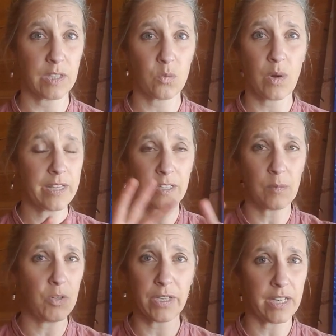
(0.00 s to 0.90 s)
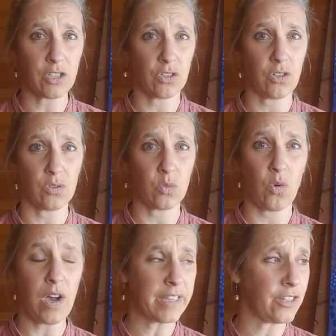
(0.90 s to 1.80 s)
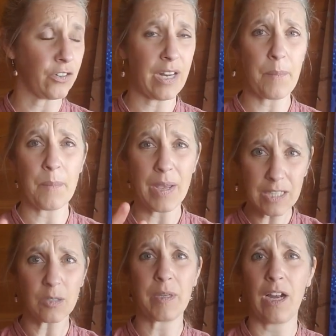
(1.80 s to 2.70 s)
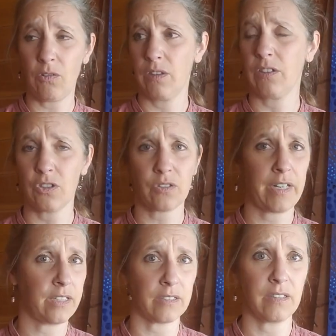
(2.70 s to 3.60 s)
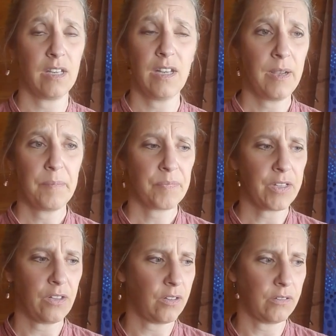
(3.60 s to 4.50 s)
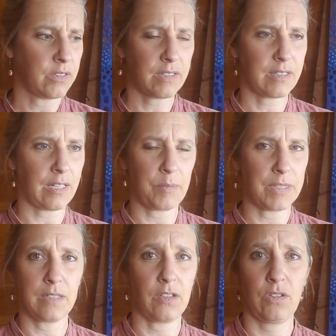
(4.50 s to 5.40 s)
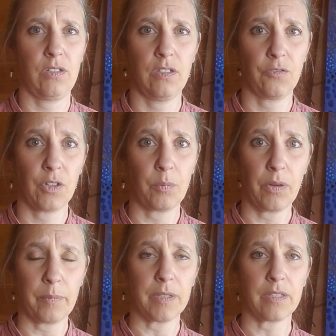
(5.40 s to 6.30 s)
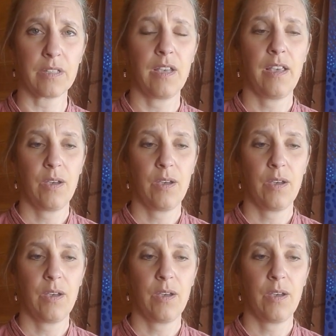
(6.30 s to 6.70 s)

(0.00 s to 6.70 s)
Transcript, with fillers: That's why the communication goes wonky. You're not meant to be out there trying to, you know, set up a zillion different appointments.